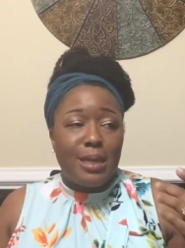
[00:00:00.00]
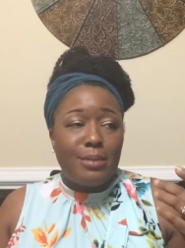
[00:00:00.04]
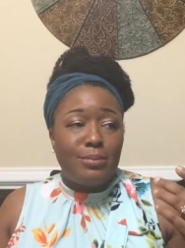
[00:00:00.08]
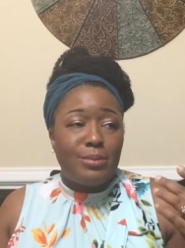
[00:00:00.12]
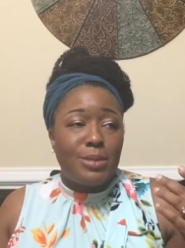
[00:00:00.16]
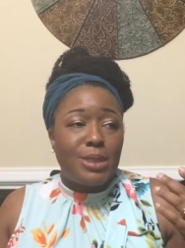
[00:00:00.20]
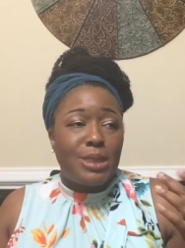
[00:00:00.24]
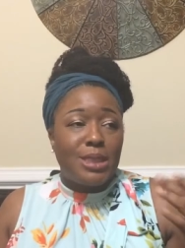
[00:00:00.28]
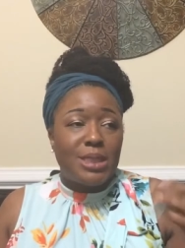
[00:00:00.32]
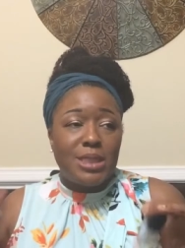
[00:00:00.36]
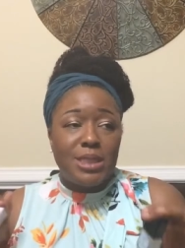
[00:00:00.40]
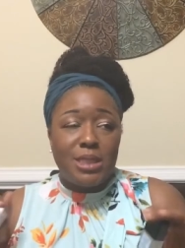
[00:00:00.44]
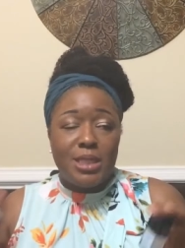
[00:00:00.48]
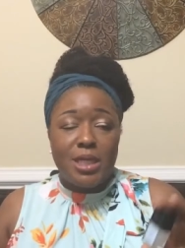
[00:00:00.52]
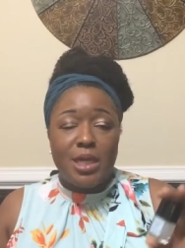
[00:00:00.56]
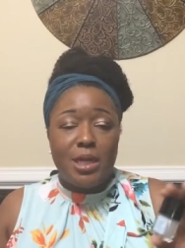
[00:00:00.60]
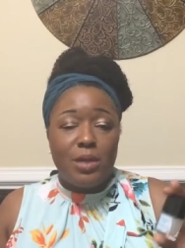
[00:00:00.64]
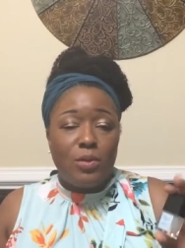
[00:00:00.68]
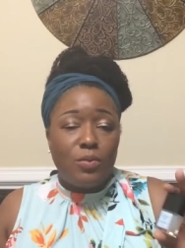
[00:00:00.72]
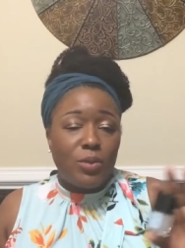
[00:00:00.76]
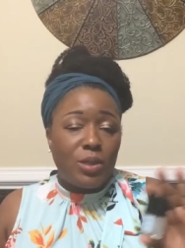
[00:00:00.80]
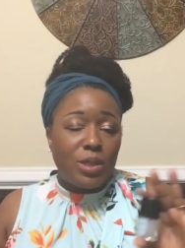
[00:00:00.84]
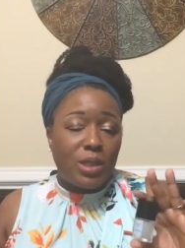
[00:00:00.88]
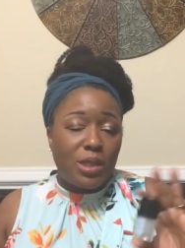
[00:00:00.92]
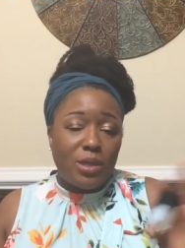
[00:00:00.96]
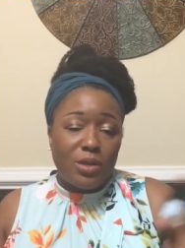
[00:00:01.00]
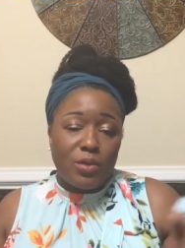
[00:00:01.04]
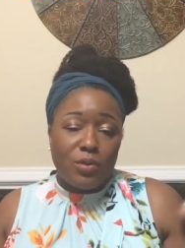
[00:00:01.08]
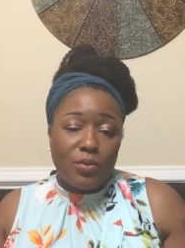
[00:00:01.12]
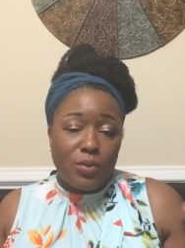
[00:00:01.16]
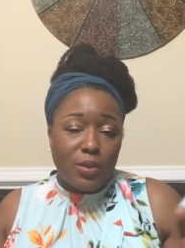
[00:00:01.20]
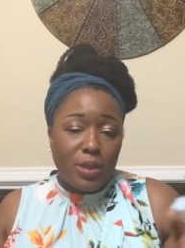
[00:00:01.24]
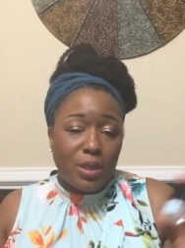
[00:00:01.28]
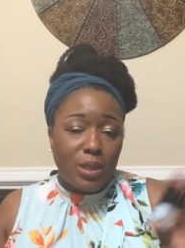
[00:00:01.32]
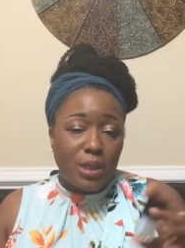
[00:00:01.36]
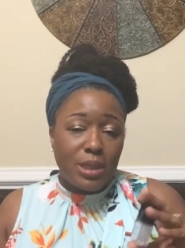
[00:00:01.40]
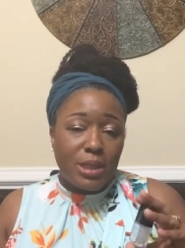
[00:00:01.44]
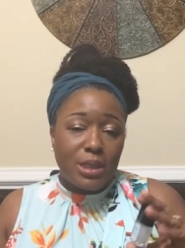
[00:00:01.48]
I'm just done with the
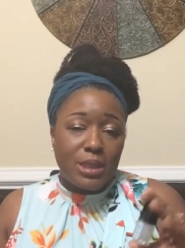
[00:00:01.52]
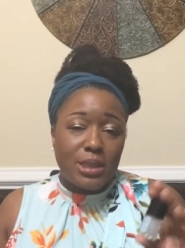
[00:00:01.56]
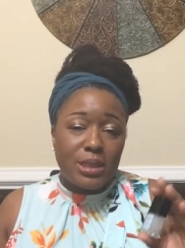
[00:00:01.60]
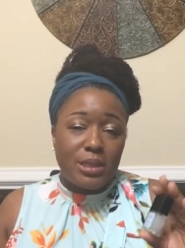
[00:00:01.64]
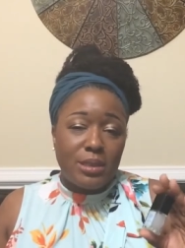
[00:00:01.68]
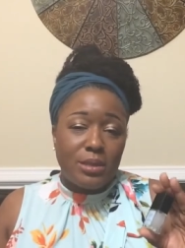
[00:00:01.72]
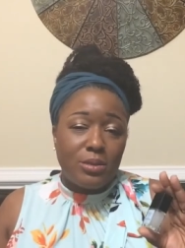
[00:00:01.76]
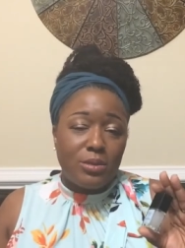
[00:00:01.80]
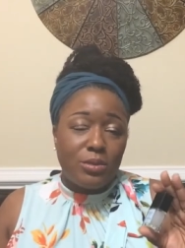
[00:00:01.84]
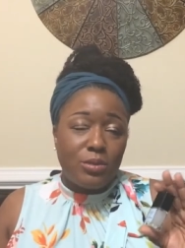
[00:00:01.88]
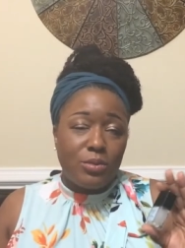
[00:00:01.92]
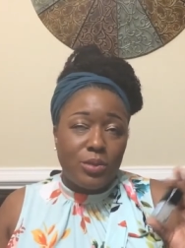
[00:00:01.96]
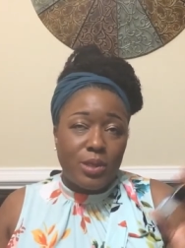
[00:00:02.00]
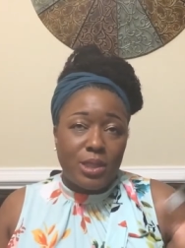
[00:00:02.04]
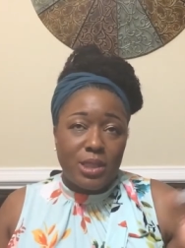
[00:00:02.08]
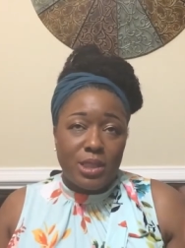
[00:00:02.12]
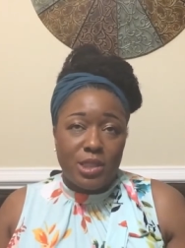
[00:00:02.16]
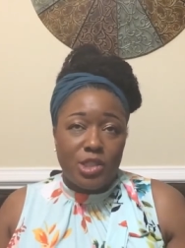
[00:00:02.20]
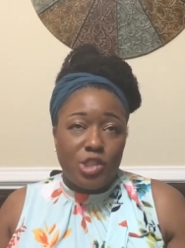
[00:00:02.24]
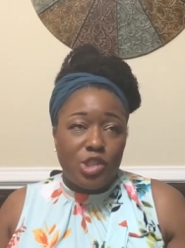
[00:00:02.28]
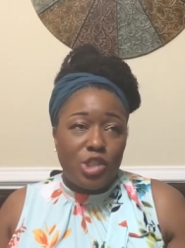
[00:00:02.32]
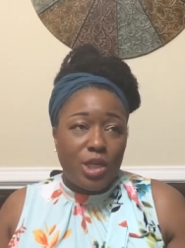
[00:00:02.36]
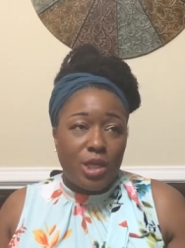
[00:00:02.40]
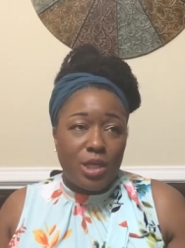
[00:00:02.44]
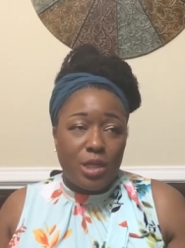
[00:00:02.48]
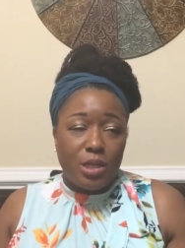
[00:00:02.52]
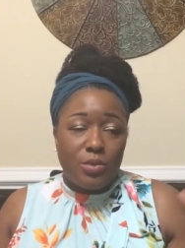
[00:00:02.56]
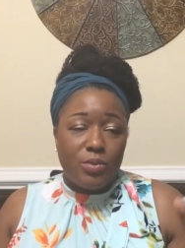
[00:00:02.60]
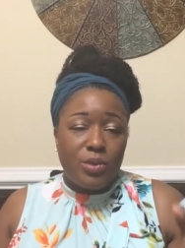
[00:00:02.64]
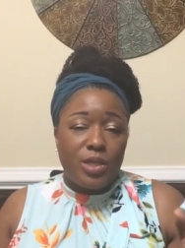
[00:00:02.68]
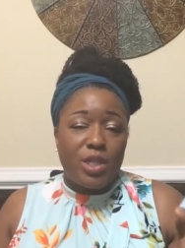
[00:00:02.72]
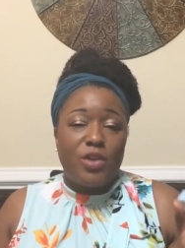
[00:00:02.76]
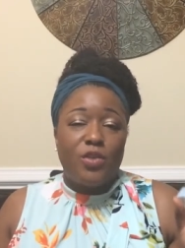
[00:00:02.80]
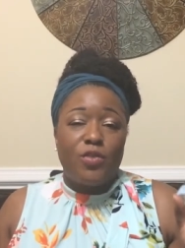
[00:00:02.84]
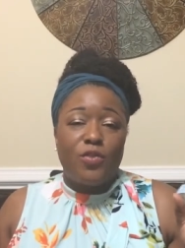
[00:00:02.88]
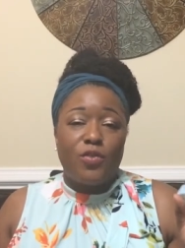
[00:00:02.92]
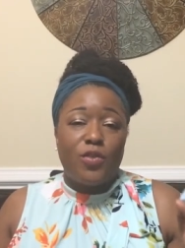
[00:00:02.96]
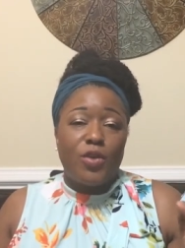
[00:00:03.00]
acrylics, well, the gel or
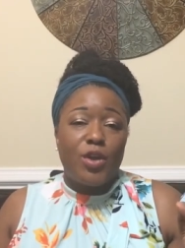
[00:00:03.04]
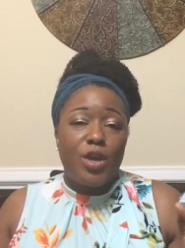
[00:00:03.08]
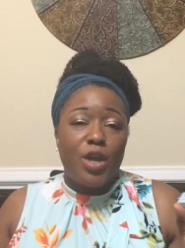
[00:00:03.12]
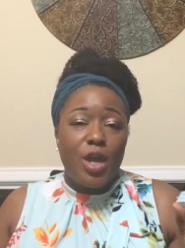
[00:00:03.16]
whatever.